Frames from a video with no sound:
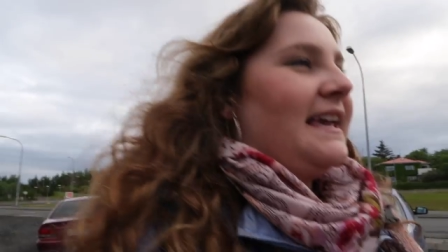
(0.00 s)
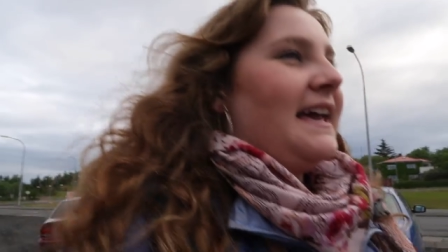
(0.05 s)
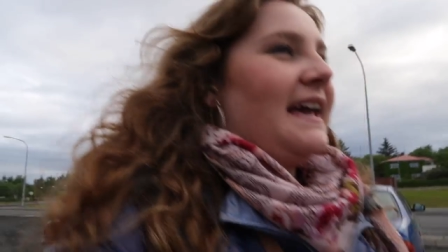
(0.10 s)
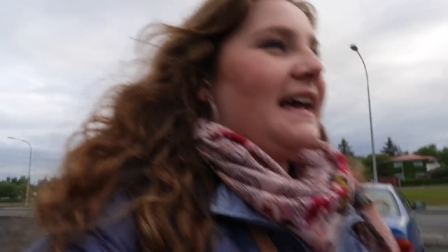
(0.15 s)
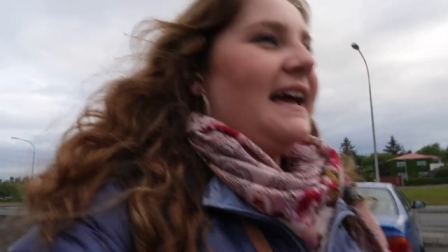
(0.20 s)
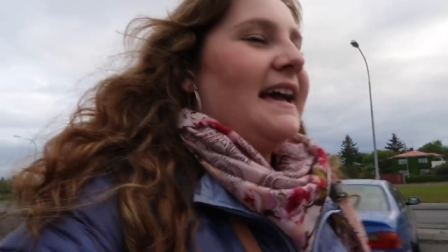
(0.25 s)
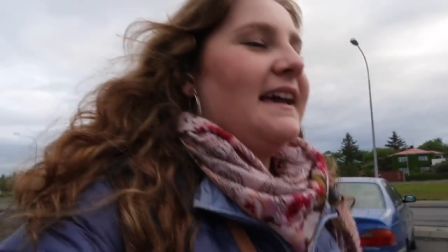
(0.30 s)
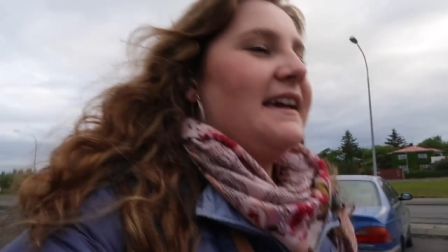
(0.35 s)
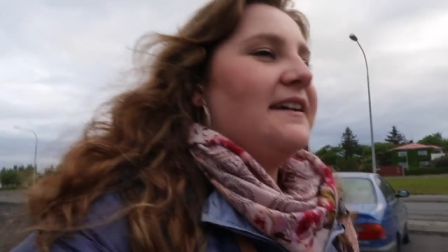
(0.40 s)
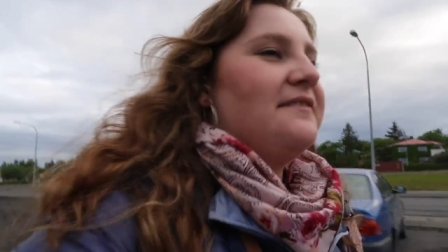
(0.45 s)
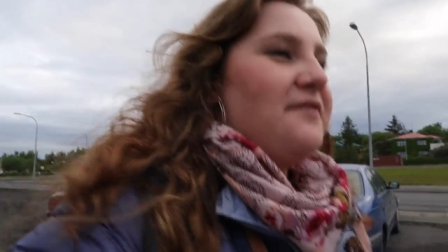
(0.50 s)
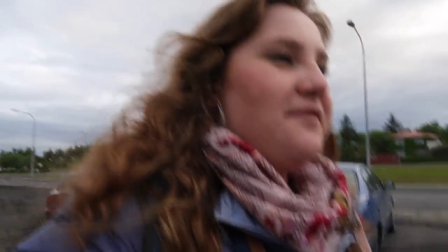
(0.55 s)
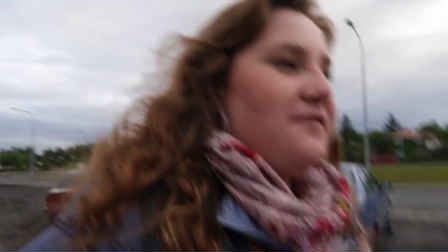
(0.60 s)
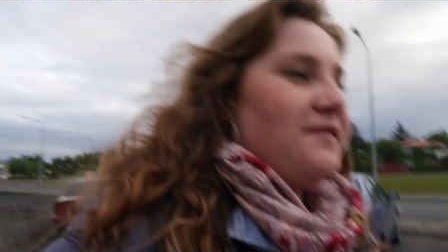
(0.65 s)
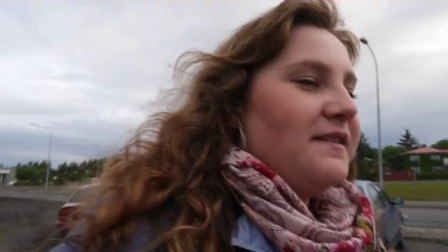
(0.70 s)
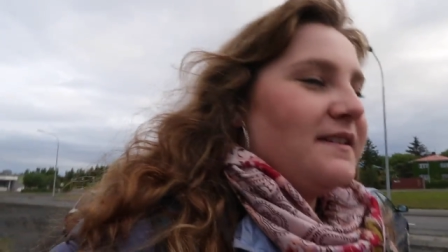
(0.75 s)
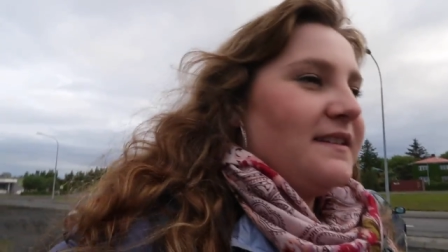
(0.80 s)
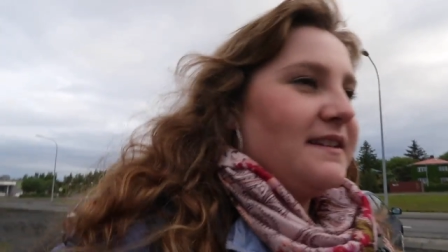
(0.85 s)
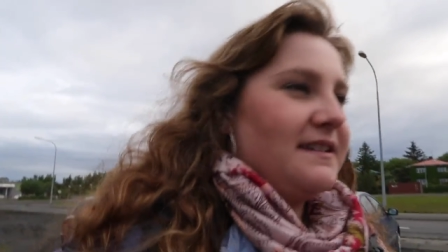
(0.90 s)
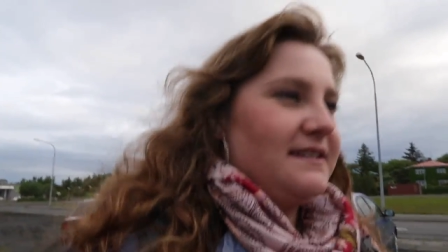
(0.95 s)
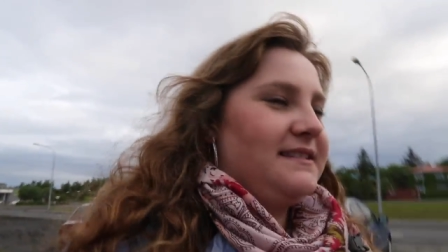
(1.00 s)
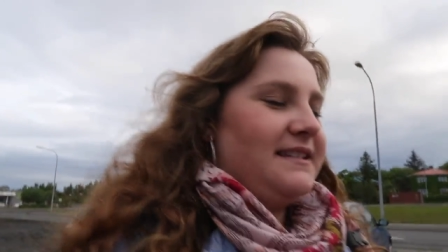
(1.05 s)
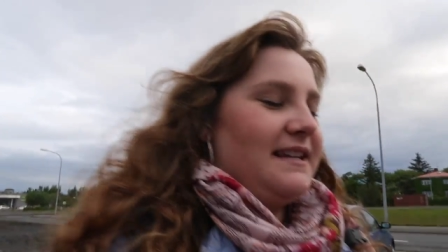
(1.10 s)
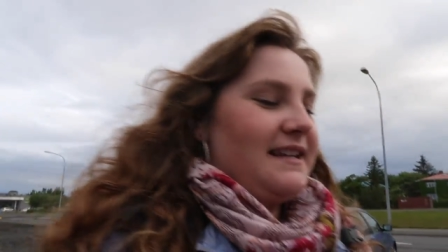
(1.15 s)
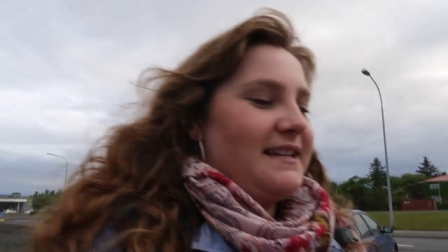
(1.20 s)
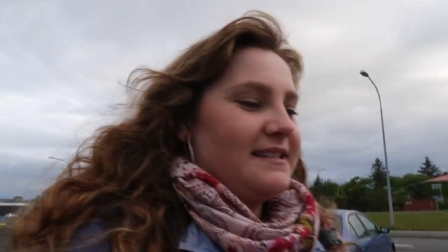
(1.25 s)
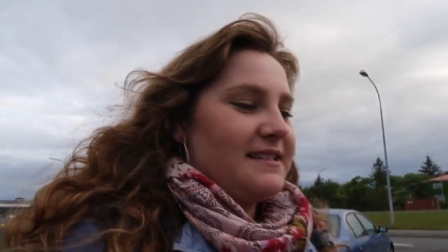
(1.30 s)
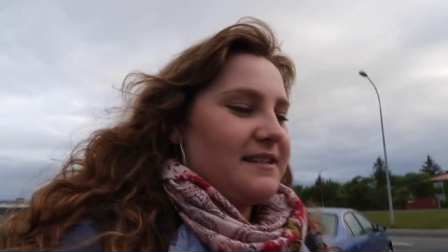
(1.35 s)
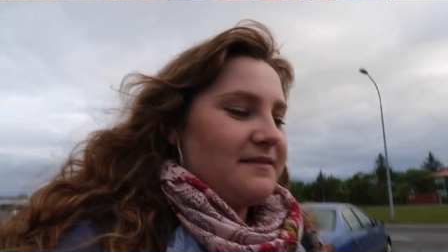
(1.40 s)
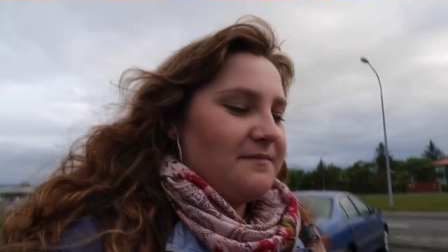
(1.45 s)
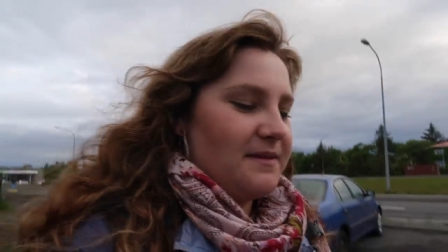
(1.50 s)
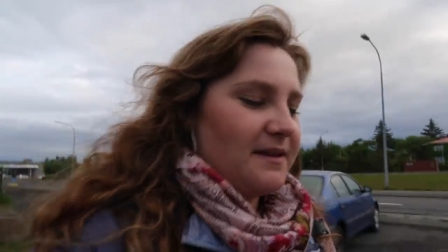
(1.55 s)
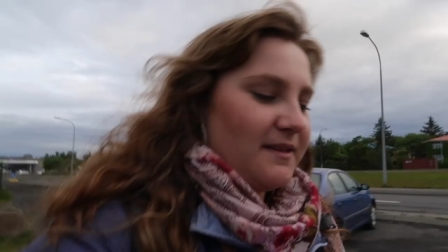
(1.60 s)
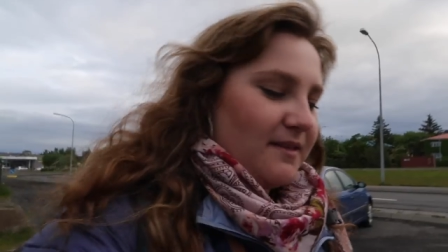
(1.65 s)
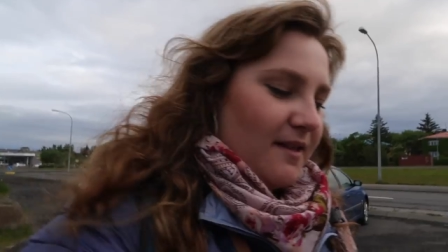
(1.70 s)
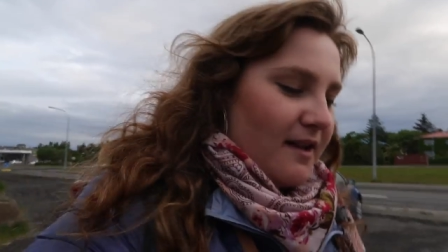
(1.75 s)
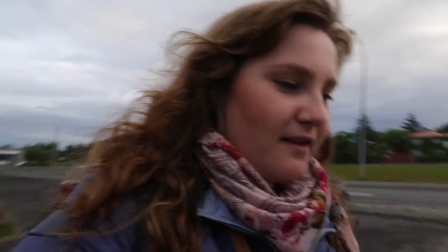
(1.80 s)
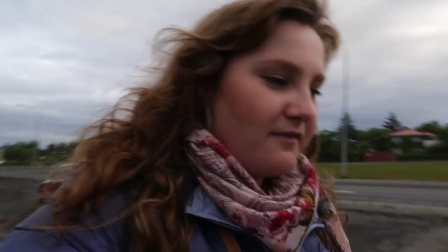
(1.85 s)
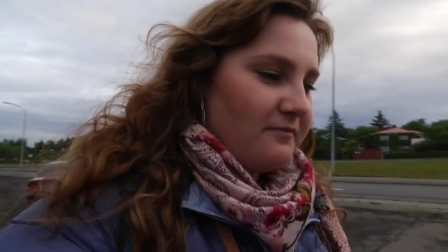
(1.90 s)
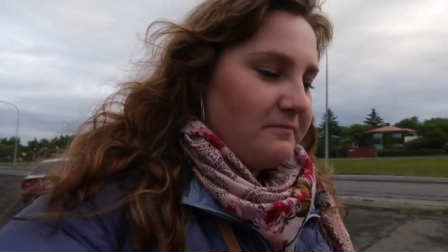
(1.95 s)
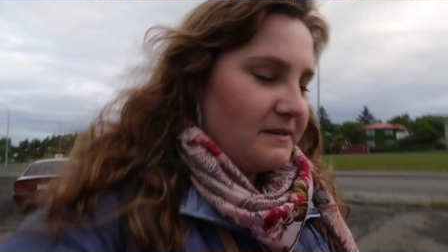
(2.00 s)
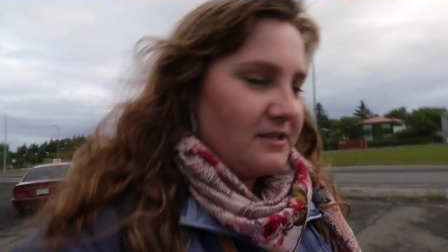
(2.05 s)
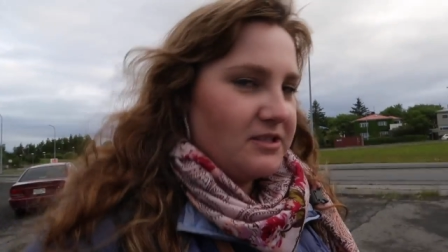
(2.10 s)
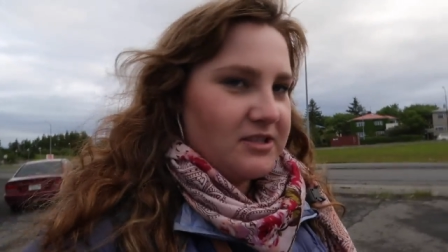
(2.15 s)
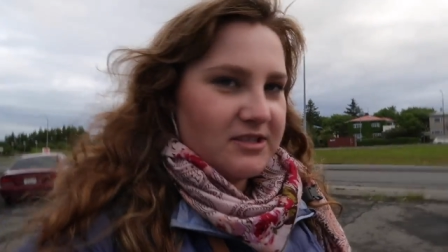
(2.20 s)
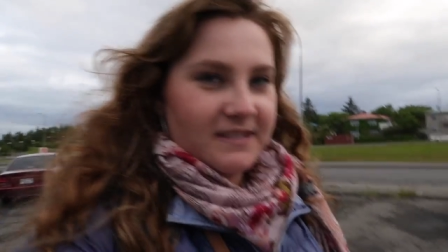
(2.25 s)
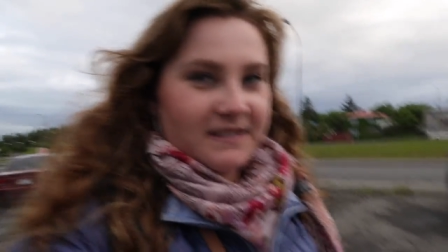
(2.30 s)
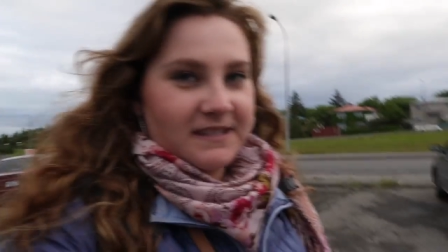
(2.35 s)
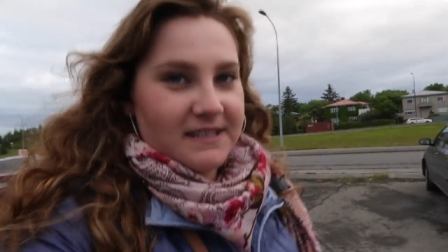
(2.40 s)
yeah, I have a feeling today's gonna be a lot of me just